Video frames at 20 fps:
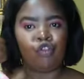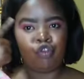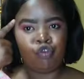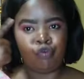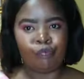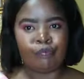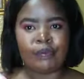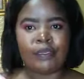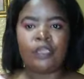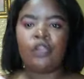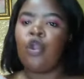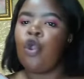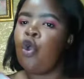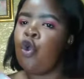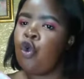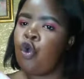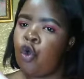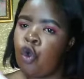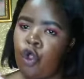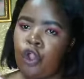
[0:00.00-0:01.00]
stupid,
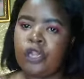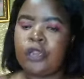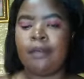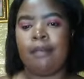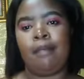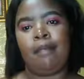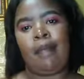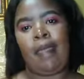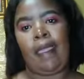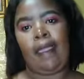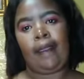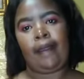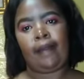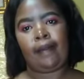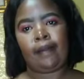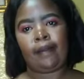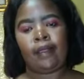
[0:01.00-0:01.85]
called him back,